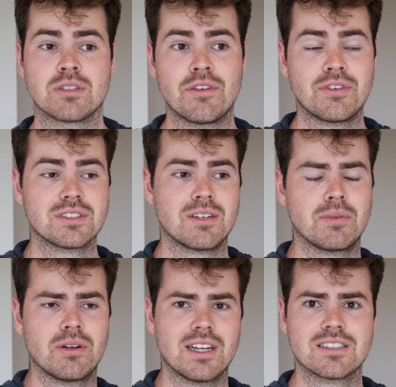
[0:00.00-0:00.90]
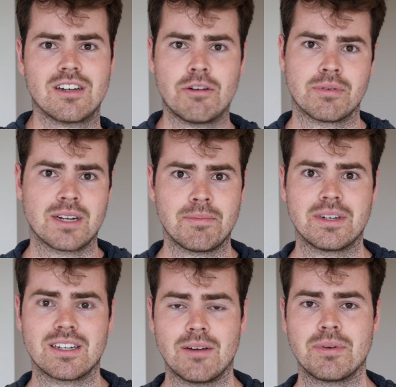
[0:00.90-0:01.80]
So if you're someone who likes to hop from
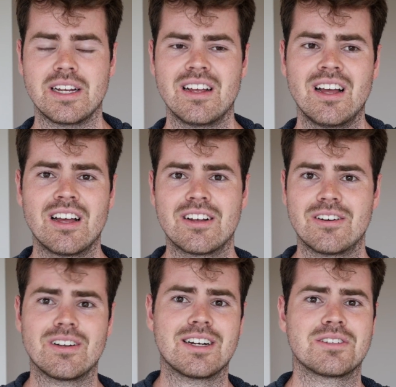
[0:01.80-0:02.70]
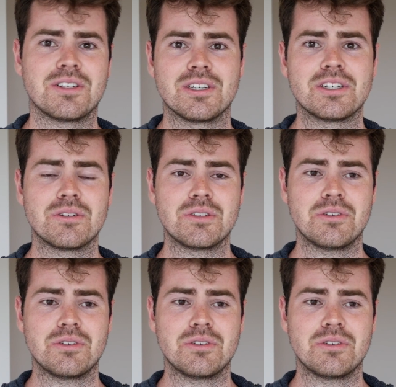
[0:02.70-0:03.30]
company to company, good luck to you.